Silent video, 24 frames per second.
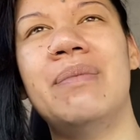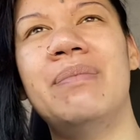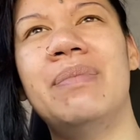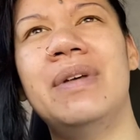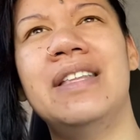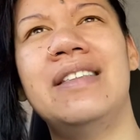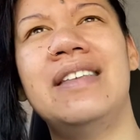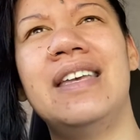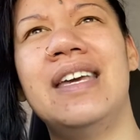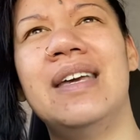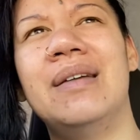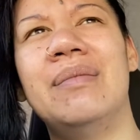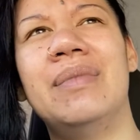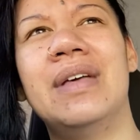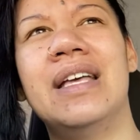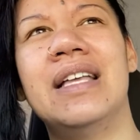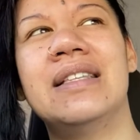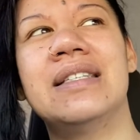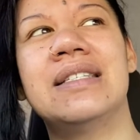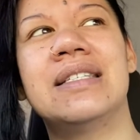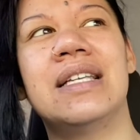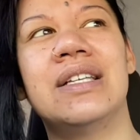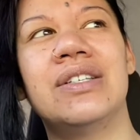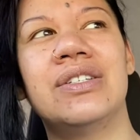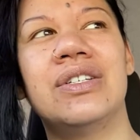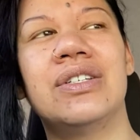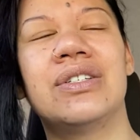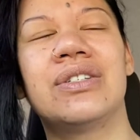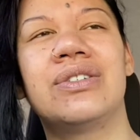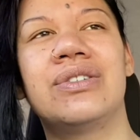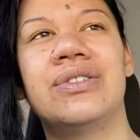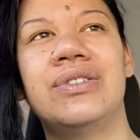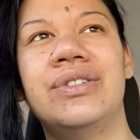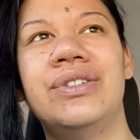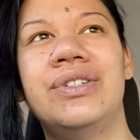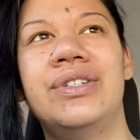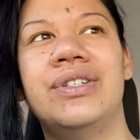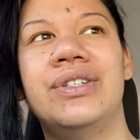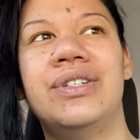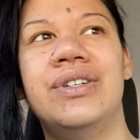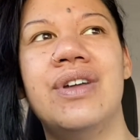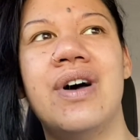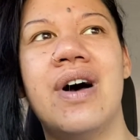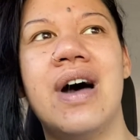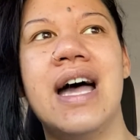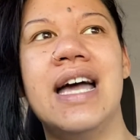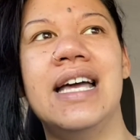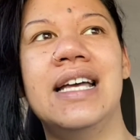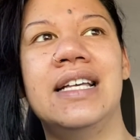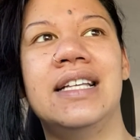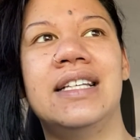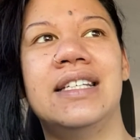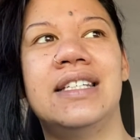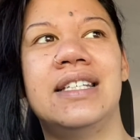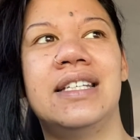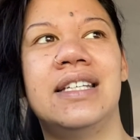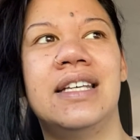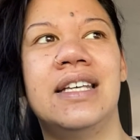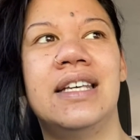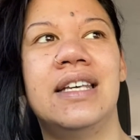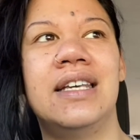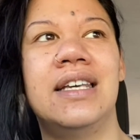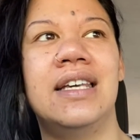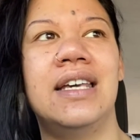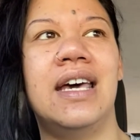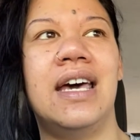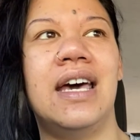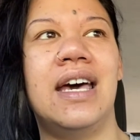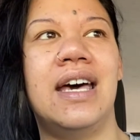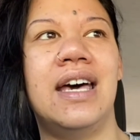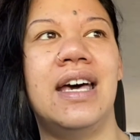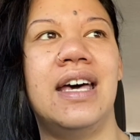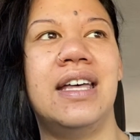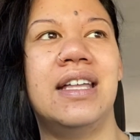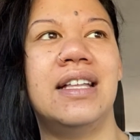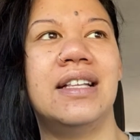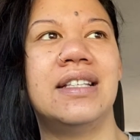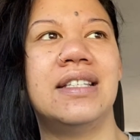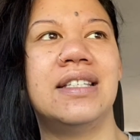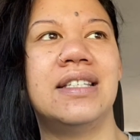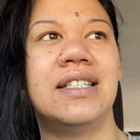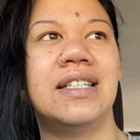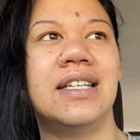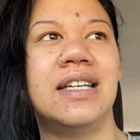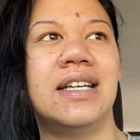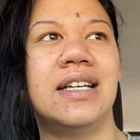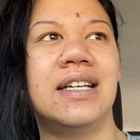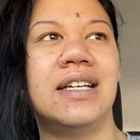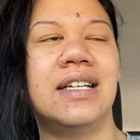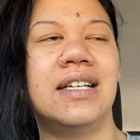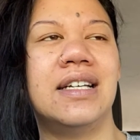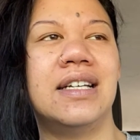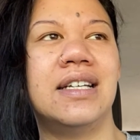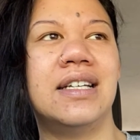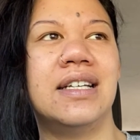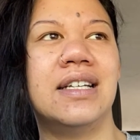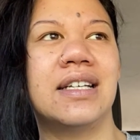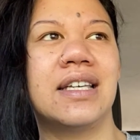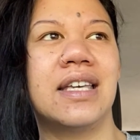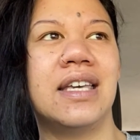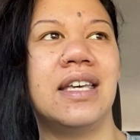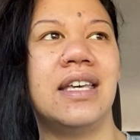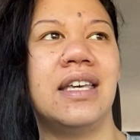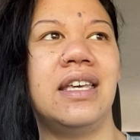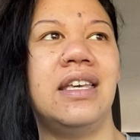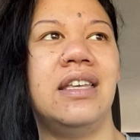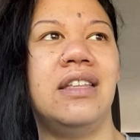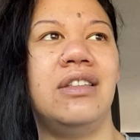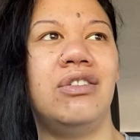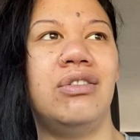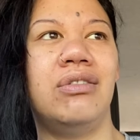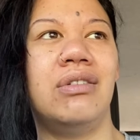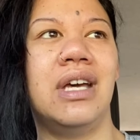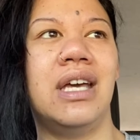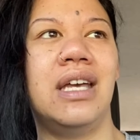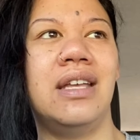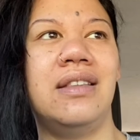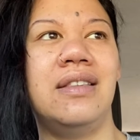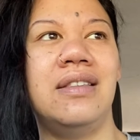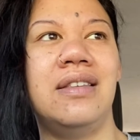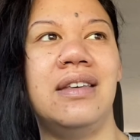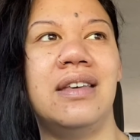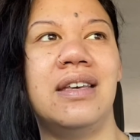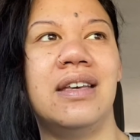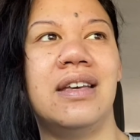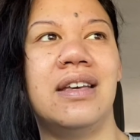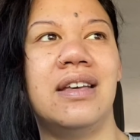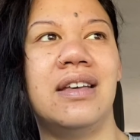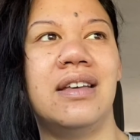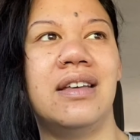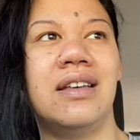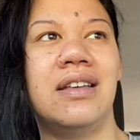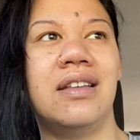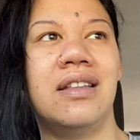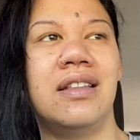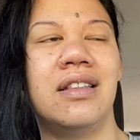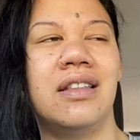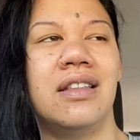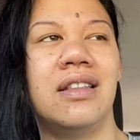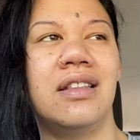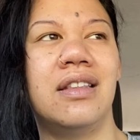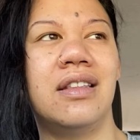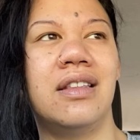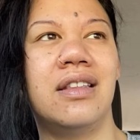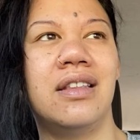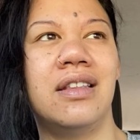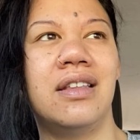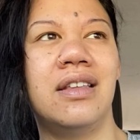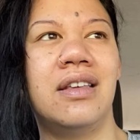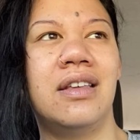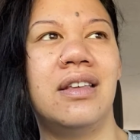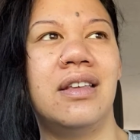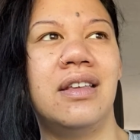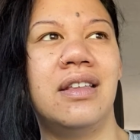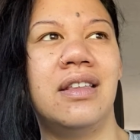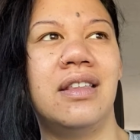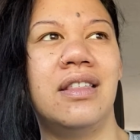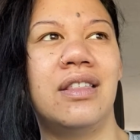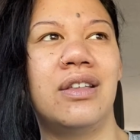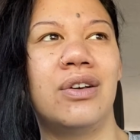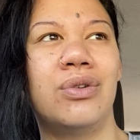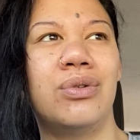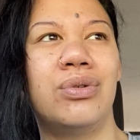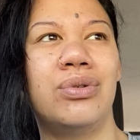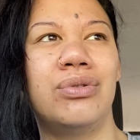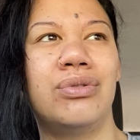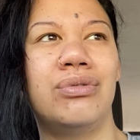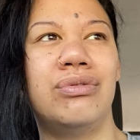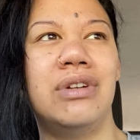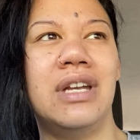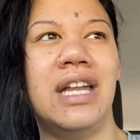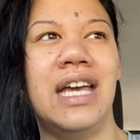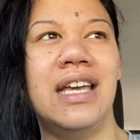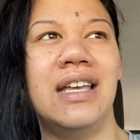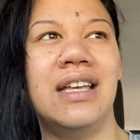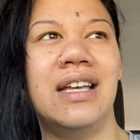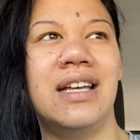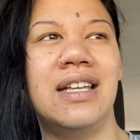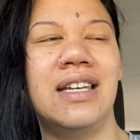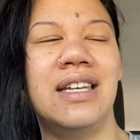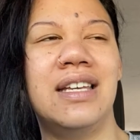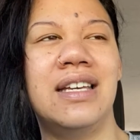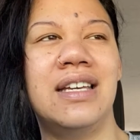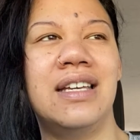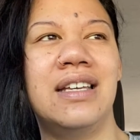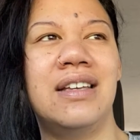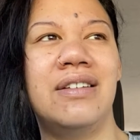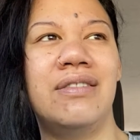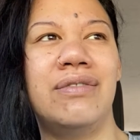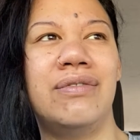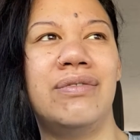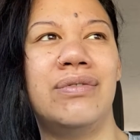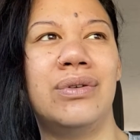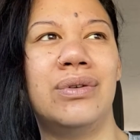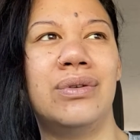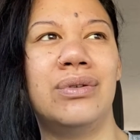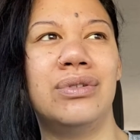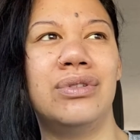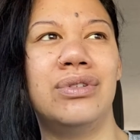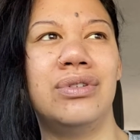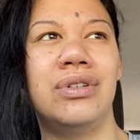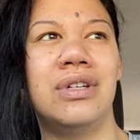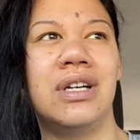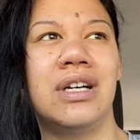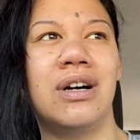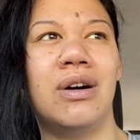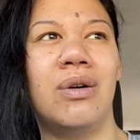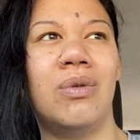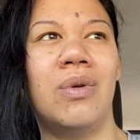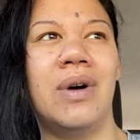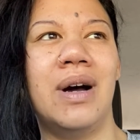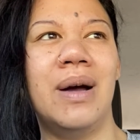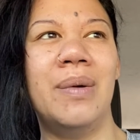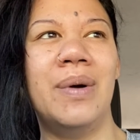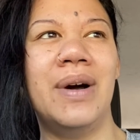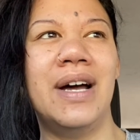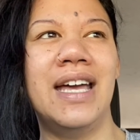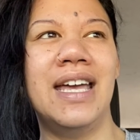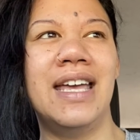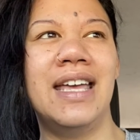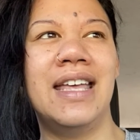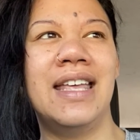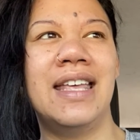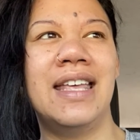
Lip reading: damn, had such a good night at Kingi Tuheitia, the Koroneihana for Turanga Waiwai.